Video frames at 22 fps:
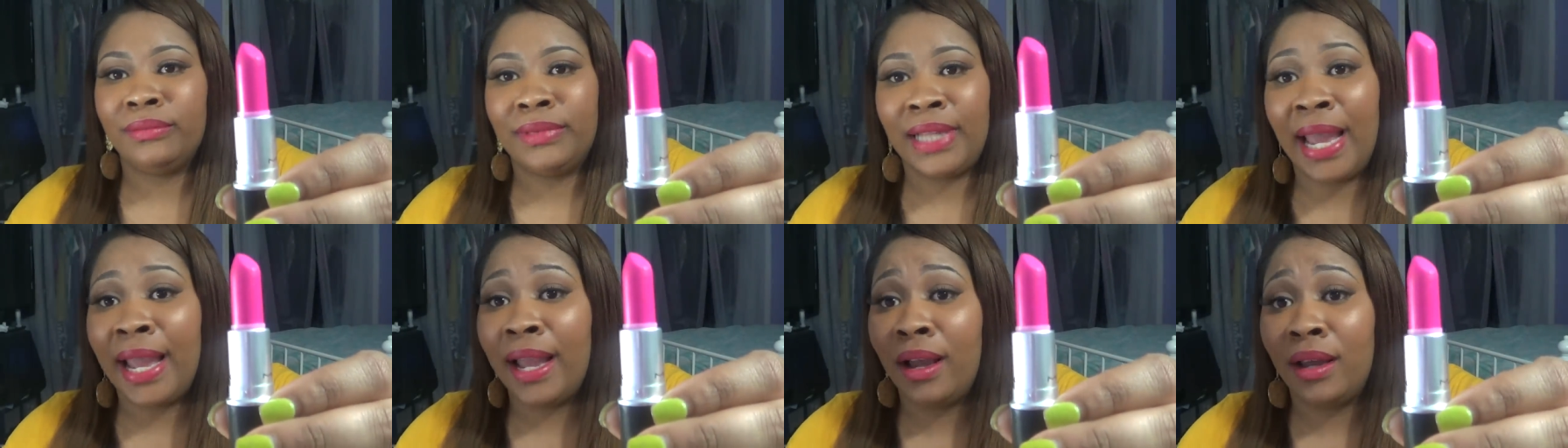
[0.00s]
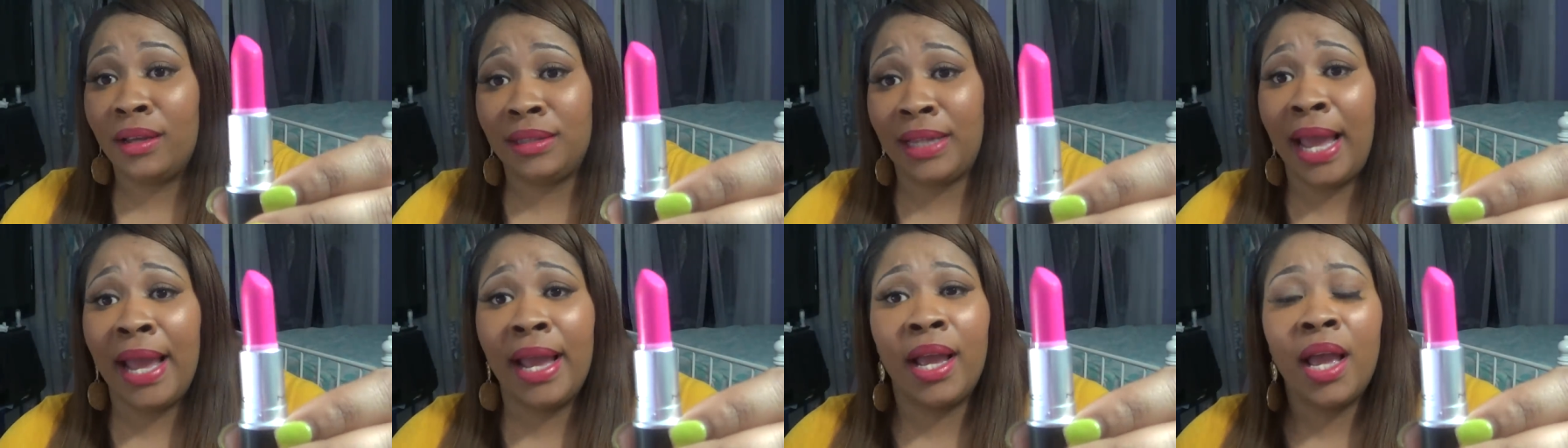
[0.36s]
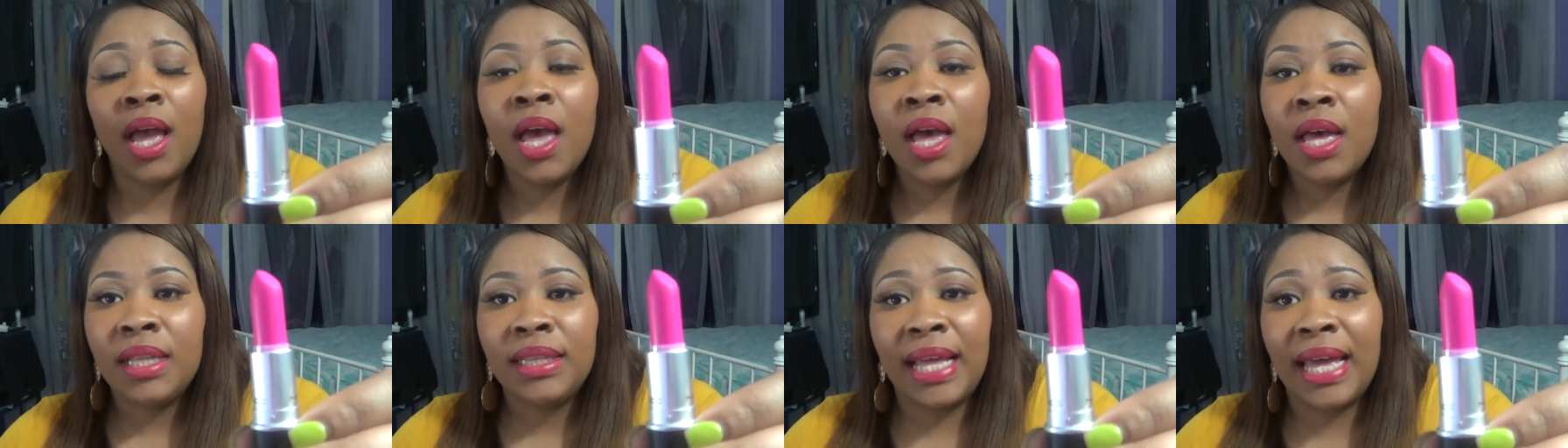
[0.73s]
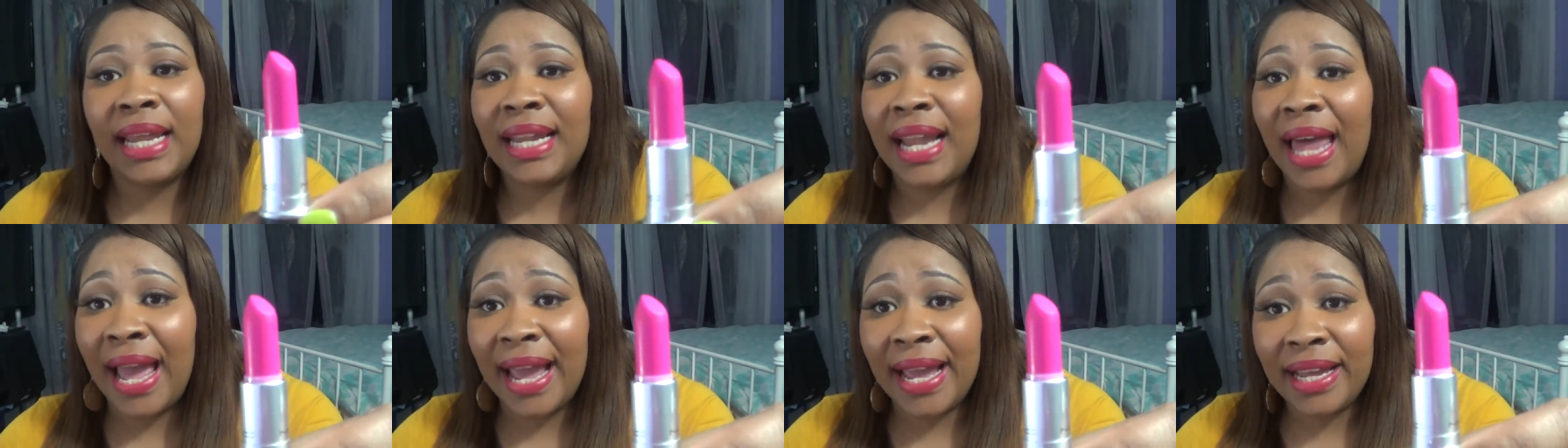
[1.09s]
the
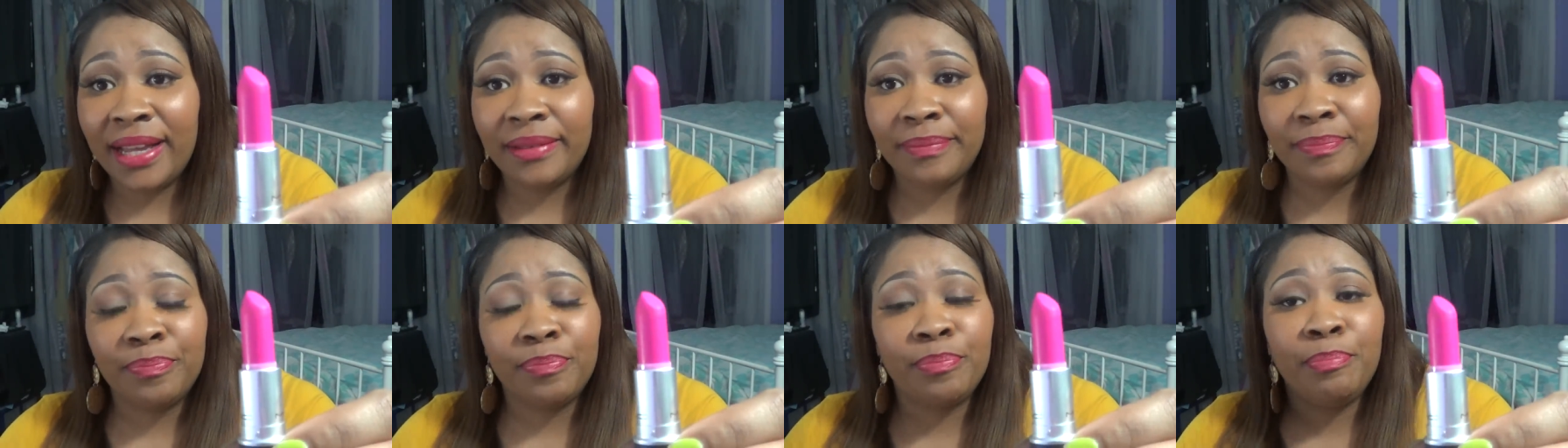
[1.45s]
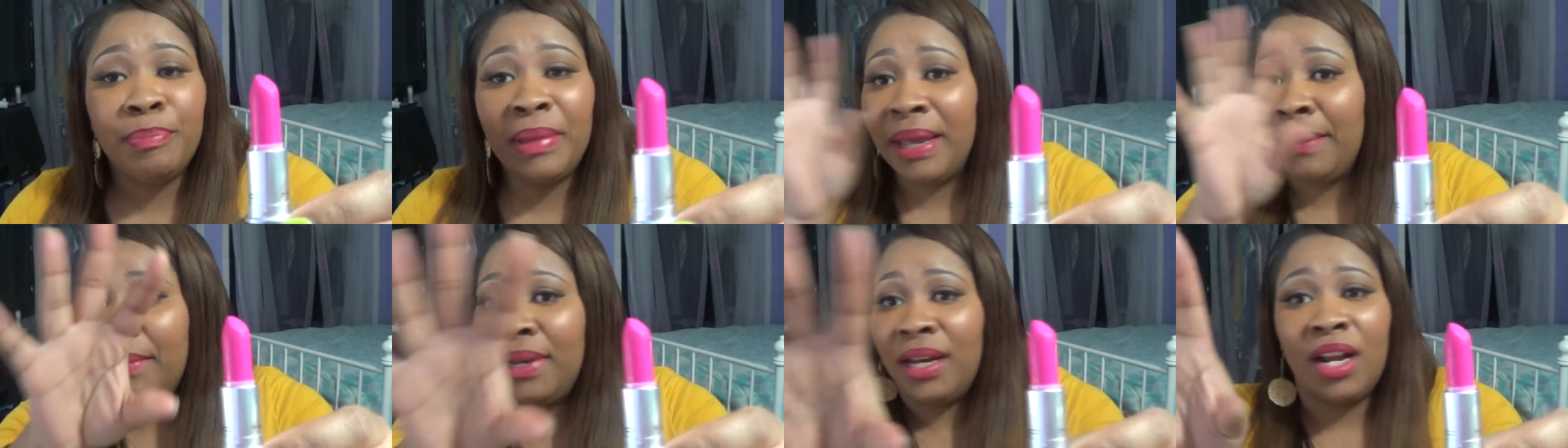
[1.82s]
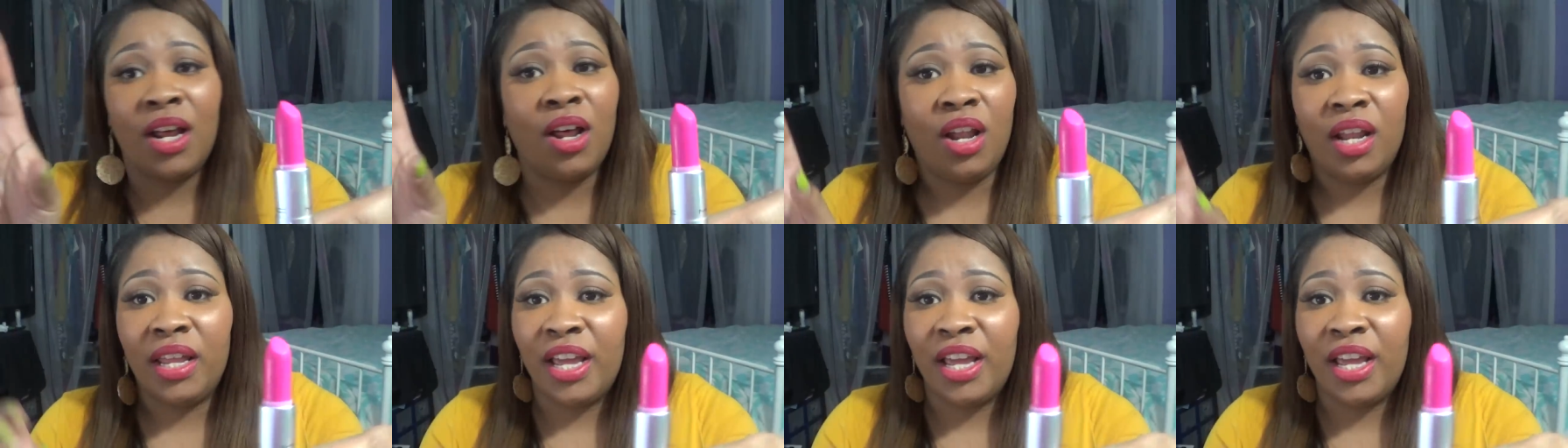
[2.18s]
light beaming it all